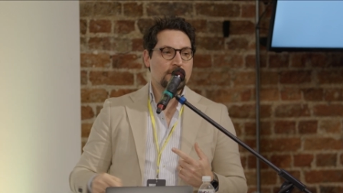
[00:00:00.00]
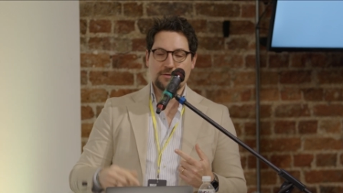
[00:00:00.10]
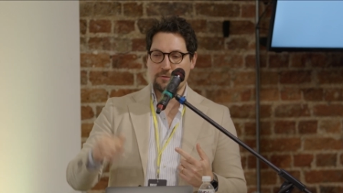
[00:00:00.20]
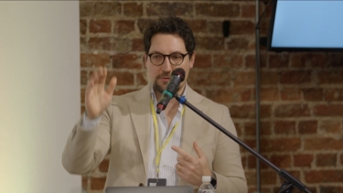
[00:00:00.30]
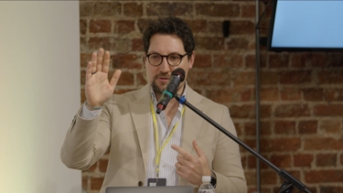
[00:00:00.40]

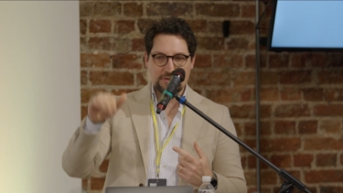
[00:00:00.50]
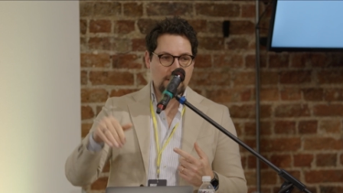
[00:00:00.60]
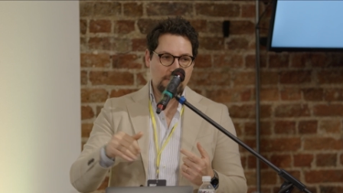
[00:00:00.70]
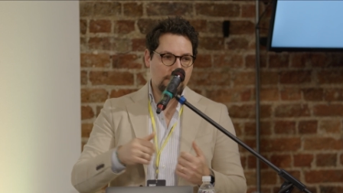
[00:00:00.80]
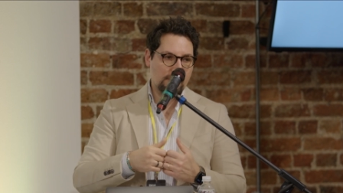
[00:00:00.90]
So you just
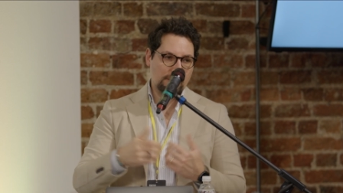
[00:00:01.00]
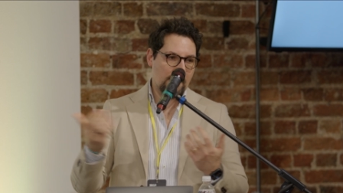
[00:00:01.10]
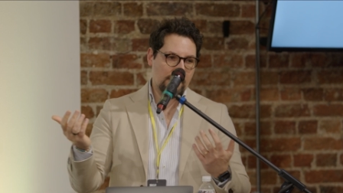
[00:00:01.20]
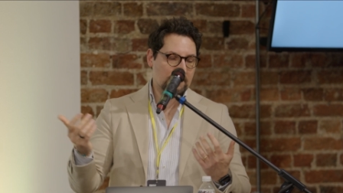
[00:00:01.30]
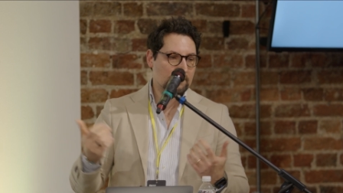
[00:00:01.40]
download it
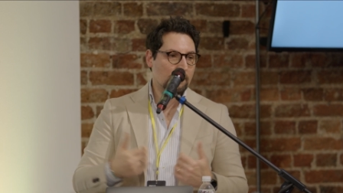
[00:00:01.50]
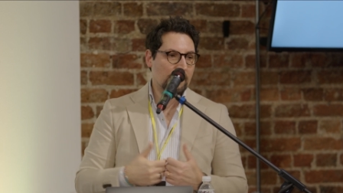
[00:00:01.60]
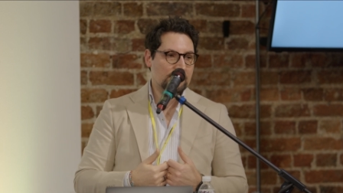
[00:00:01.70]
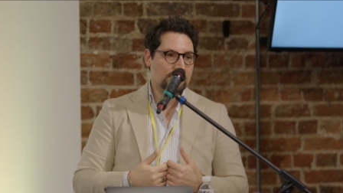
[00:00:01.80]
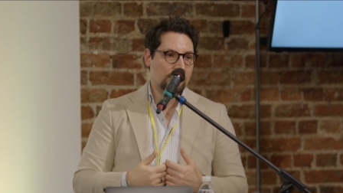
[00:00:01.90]
and install
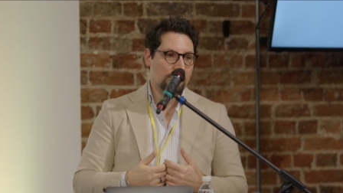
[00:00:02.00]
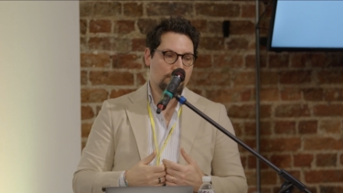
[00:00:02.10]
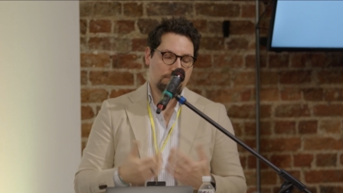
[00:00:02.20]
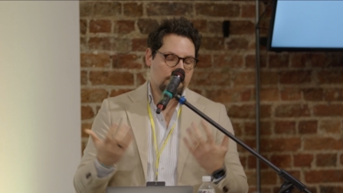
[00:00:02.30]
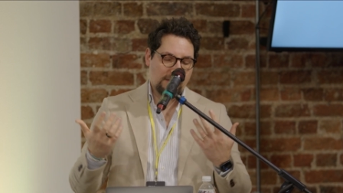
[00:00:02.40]
it.
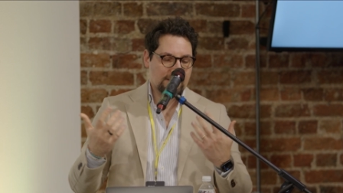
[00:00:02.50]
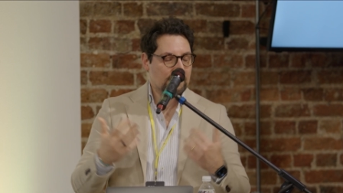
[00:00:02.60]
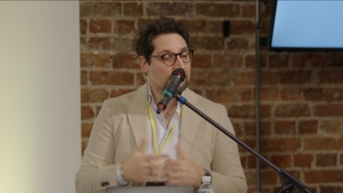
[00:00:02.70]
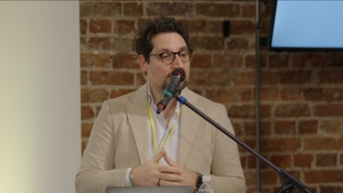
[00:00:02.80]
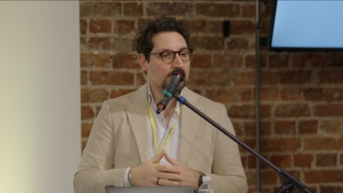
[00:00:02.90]
So that's
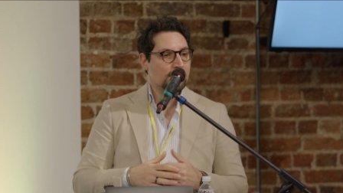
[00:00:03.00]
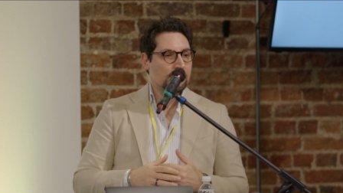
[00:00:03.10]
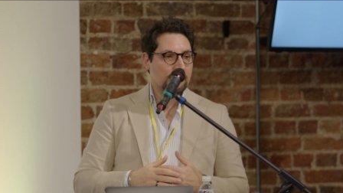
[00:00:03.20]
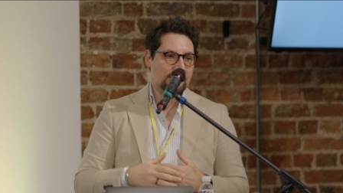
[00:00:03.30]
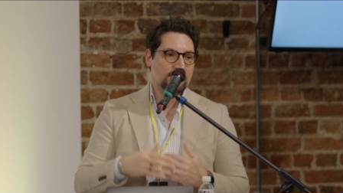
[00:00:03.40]
it.
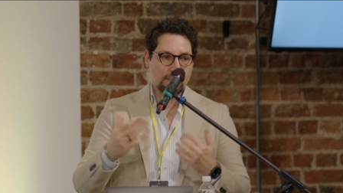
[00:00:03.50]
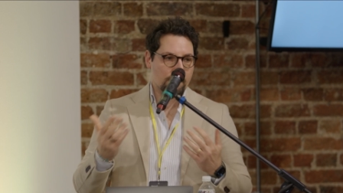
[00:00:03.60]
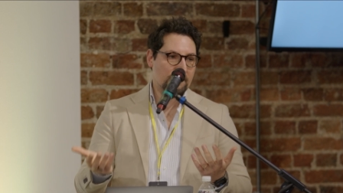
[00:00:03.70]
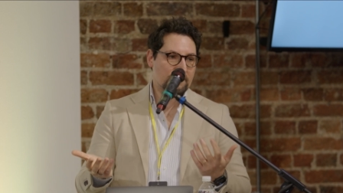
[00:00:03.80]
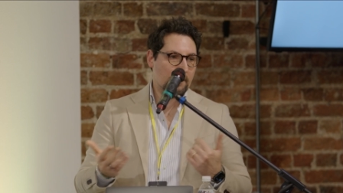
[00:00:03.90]
That's
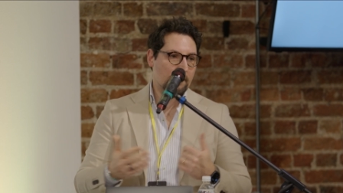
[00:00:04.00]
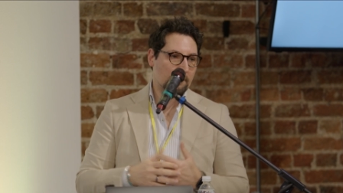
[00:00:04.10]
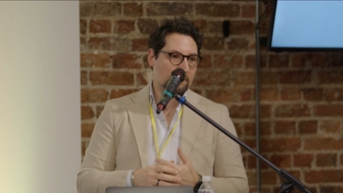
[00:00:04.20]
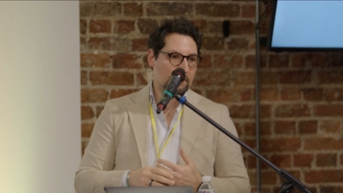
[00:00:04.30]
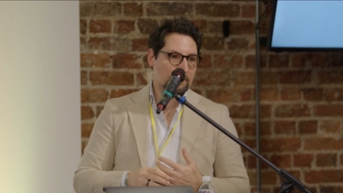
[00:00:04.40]
another reason why you
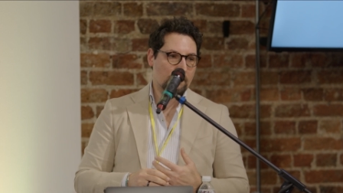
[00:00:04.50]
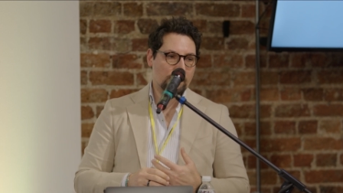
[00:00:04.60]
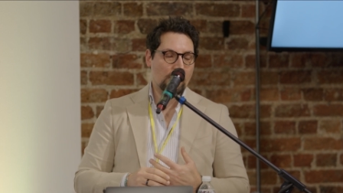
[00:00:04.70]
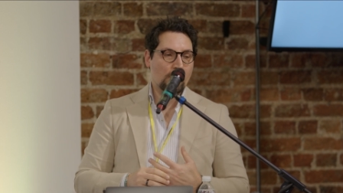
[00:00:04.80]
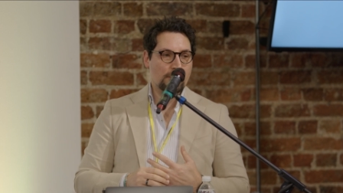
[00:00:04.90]
want to use
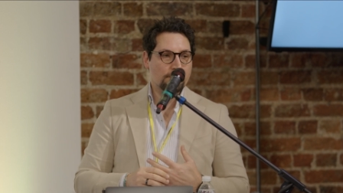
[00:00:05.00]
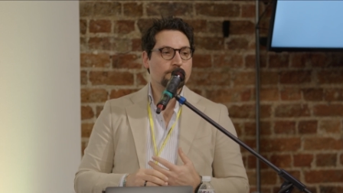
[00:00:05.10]
Conda lock.